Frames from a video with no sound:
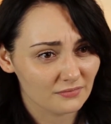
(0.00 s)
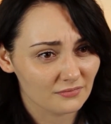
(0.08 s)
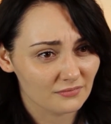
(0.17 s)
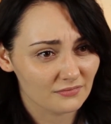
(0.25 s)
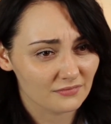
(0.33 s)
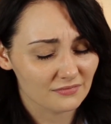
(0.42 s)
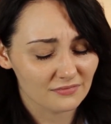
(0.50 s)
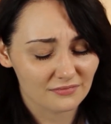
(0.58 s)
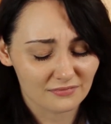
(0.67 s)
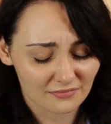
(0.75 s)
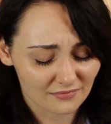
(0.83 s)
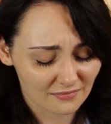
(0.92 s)

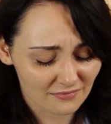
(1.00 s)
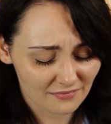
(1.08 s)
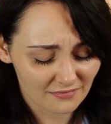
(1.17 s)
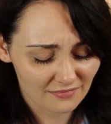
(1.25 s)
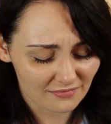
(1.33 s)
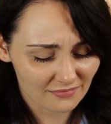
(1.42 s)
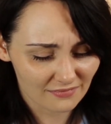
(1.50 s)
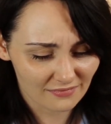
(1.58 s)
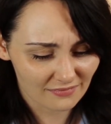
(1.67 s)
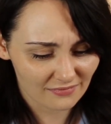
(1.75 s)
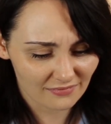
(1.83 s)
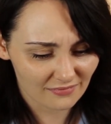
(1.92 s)

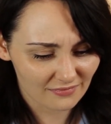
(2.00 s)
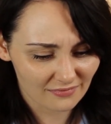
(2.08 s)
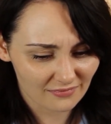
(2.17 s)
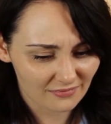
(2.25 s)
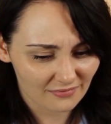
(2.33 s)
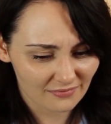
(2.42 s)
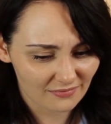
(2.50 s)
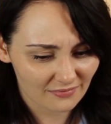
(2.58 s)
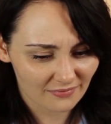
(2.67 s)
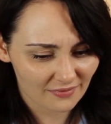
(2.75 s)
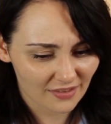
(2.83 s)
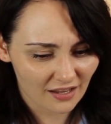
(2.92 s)

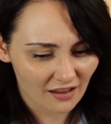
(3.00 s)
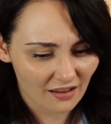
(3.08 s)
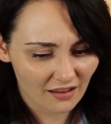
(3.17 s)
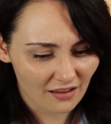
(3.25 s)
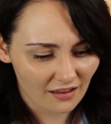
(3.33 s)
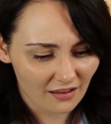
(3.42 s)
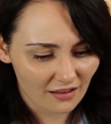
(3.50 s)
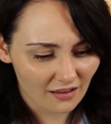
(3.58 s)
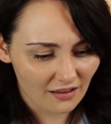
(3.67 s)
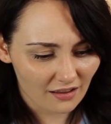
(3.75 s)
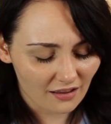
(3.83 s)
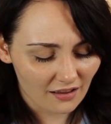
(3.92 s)

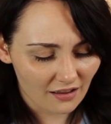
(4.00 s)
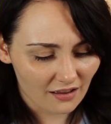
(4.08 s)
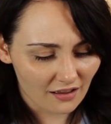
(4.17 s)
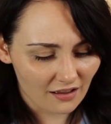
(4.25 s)
[no speech]